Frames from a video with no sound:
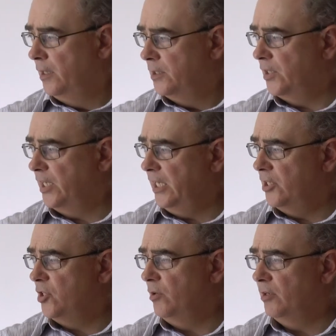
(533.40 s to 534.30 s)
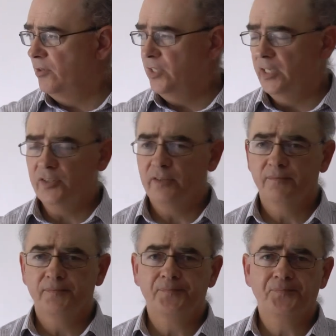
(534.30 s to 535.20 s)
So the key issue here is this.
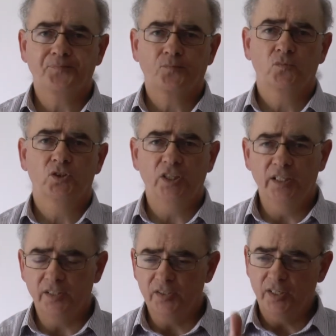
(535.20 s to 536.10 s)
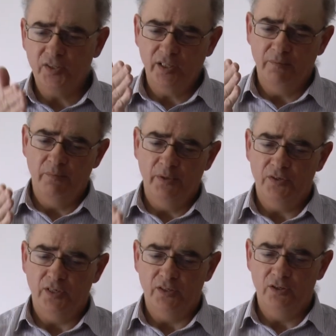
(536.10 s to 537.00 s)
Jesus is
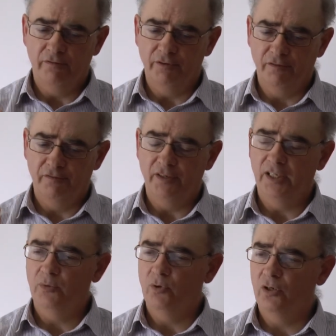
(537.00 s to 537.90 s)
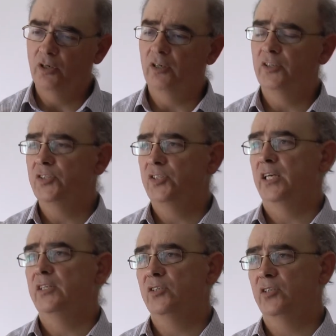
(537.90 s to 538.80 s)
committed to fulfilling what God has
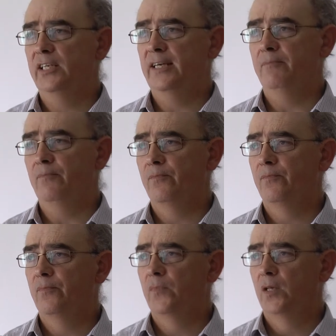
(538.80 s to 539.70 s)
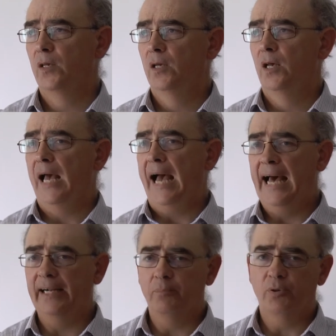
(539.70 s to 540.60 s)
said is going to happen
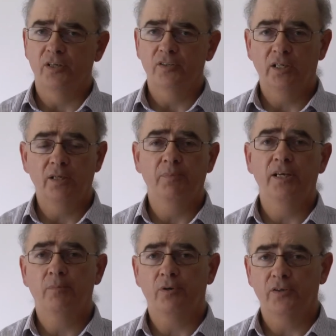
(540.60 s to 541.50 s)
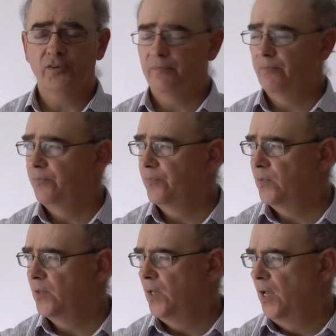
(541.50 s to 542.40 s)
at a price, at a big price.
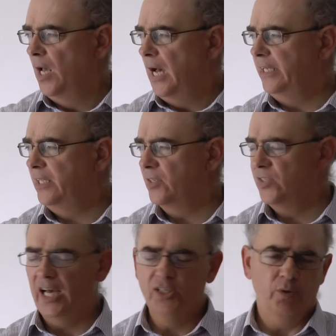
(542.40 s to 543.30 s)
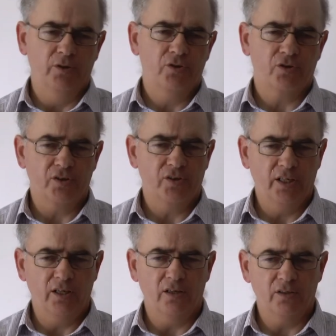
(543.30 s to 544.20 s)
And he does that as one who's trusting
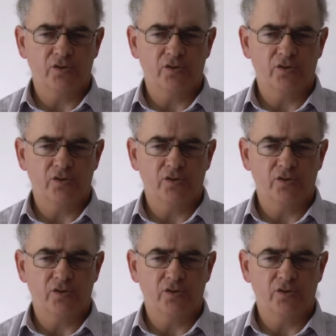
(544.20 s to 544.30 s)
God and